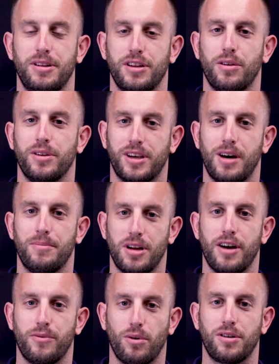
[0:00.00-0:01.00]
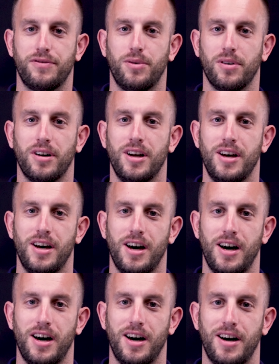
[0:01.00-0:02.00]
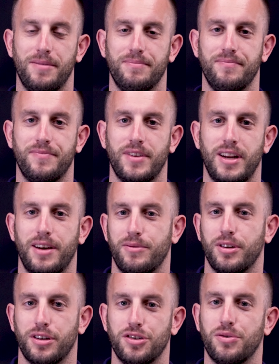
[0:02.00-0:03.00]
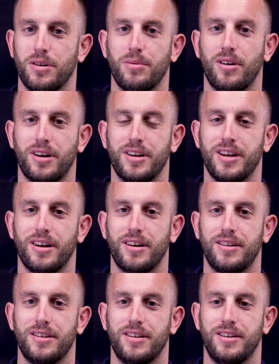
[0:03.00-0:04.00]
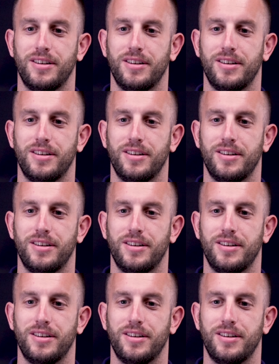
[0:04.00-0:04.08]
been the only company I've worked for um, and I really enjoy working here.